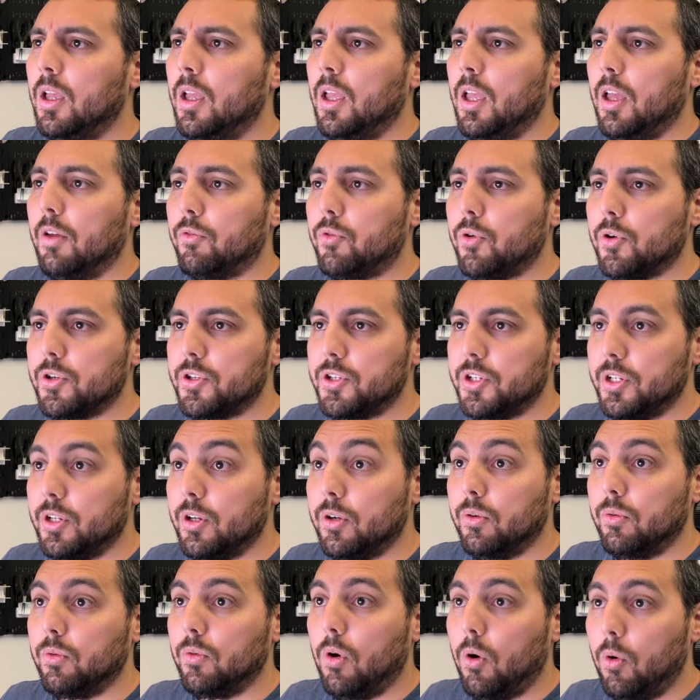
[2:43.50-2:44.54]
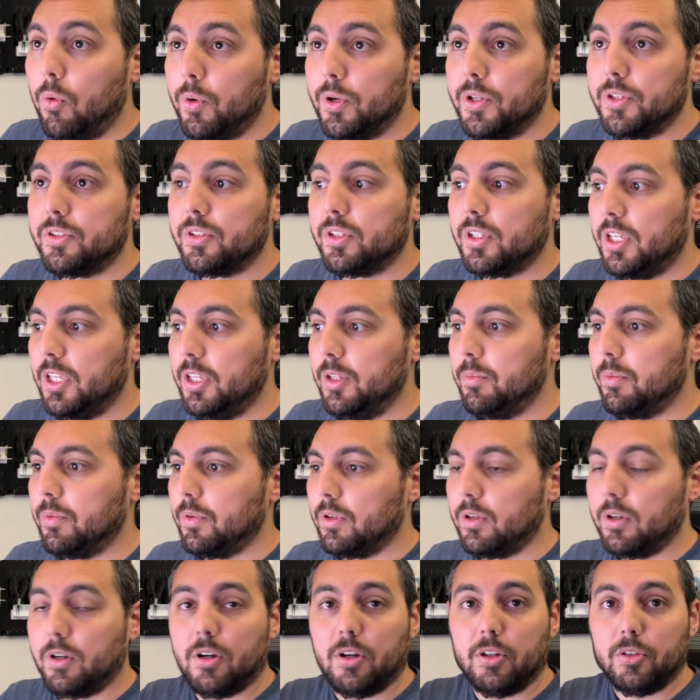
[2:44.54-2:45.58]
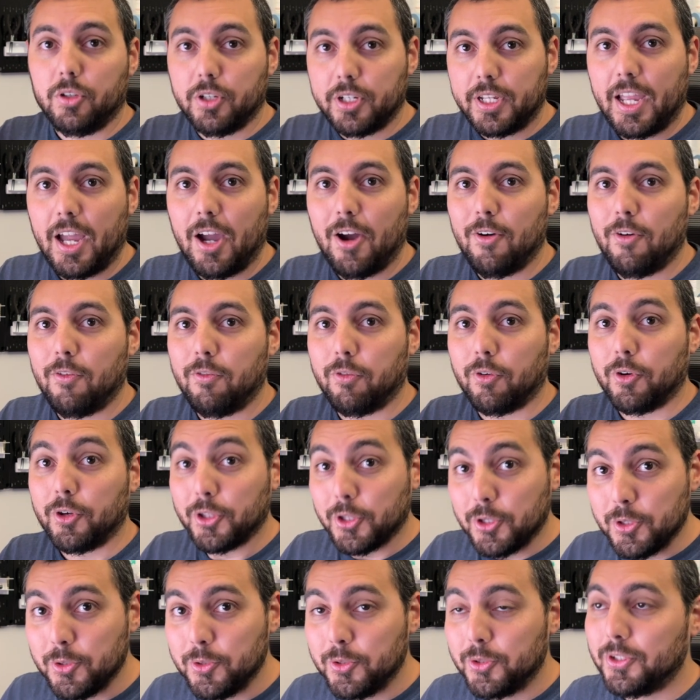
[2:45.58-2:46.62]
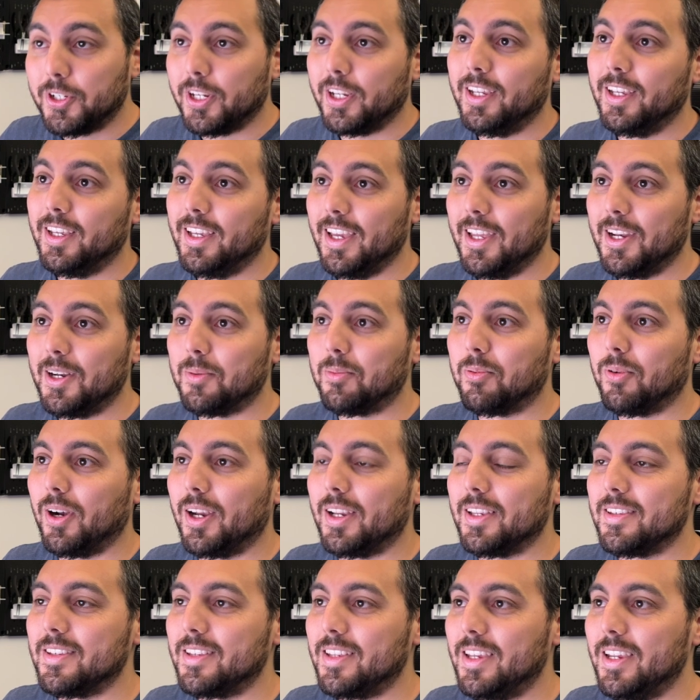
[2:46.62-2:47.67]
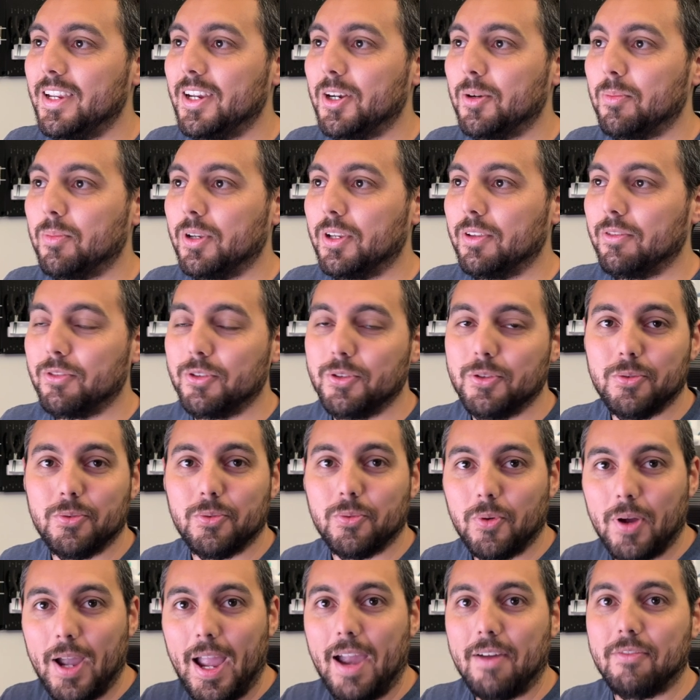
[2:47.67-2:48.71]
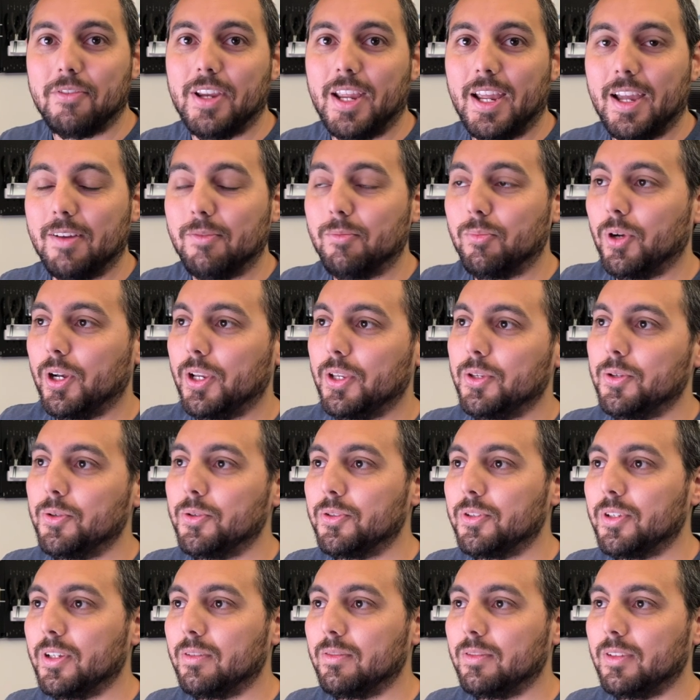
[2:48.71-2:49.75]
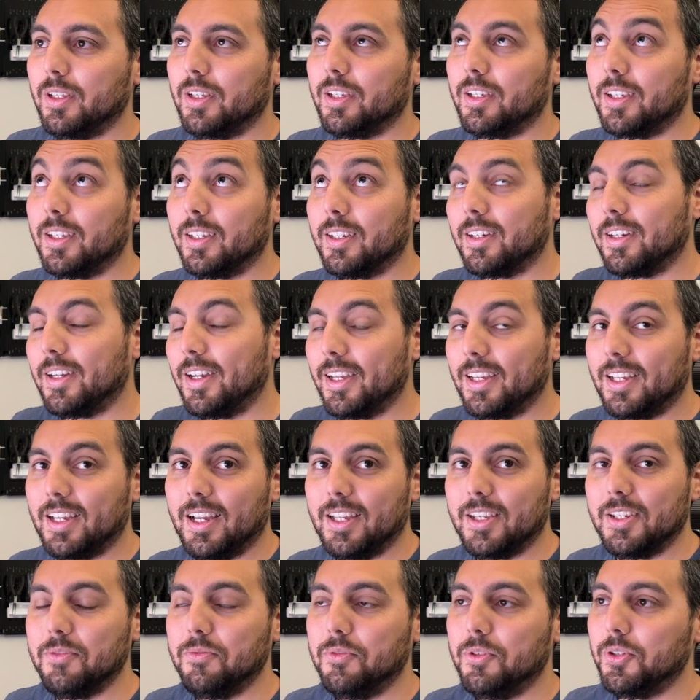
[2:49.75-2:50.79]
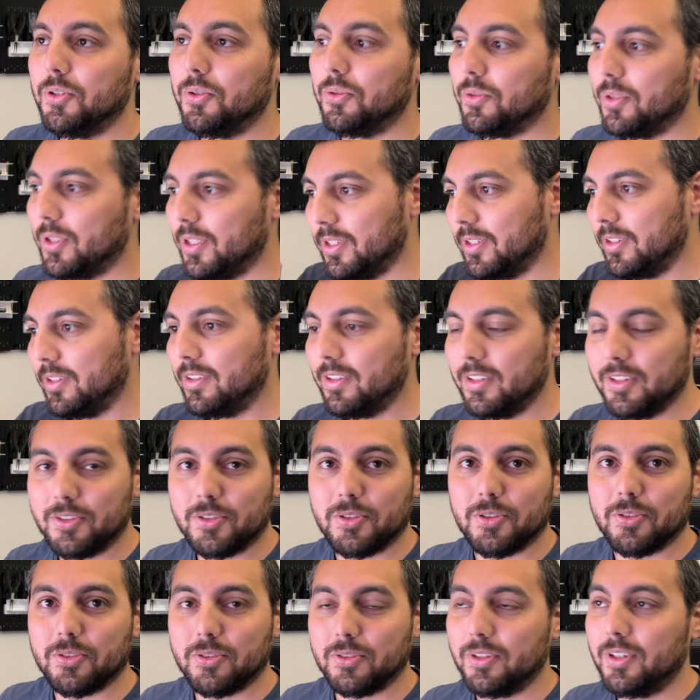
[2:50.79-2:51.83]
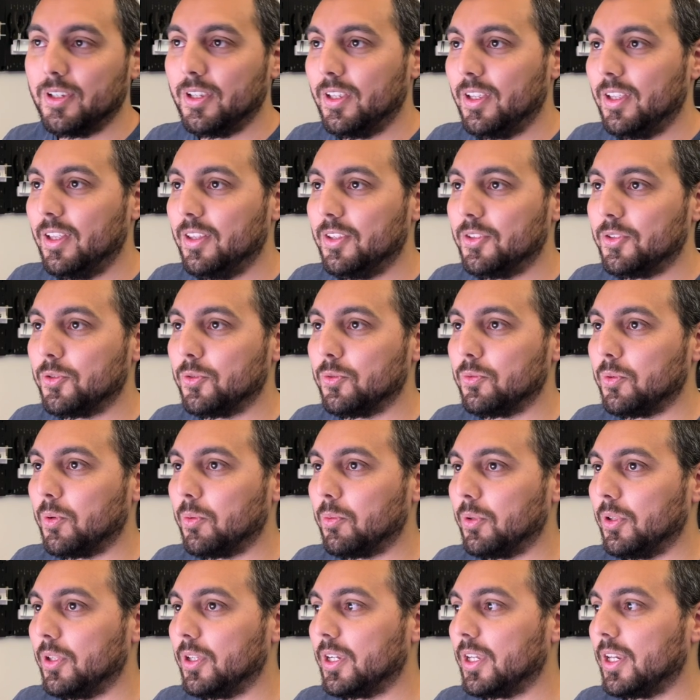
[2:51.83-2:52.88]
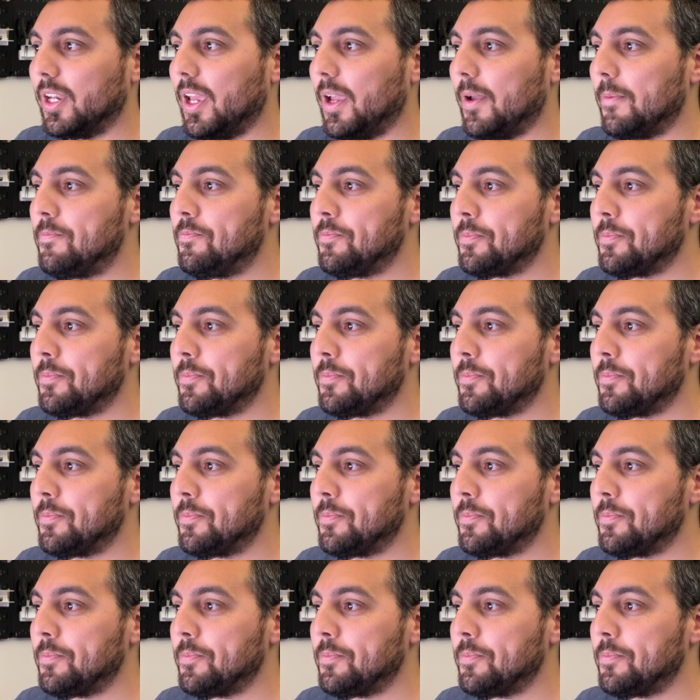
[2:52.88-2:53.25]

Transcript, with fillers: Of course, you know, always keep a lookout for used enterprise gear, but if you have to have brand new stuff like I kind of do, then this is this is what we're looking at.